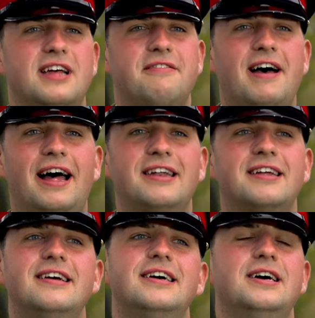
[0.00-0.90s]
that I've had
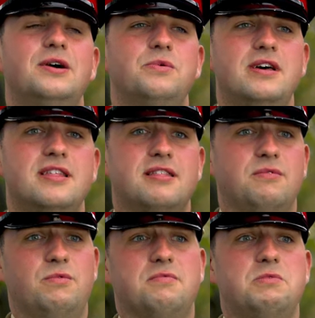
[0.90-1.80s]

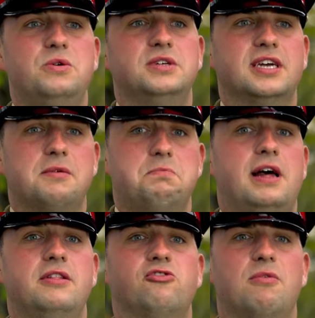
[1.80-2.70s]
with music and
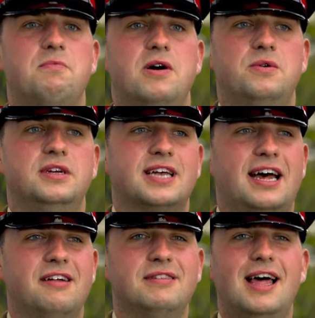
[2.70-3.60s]
playing the trombone has
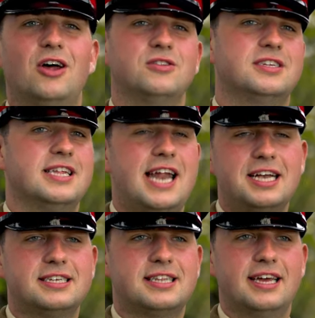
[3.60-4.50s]
kind of led on to the
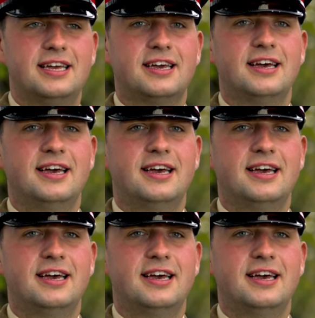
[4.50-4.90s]
next thing.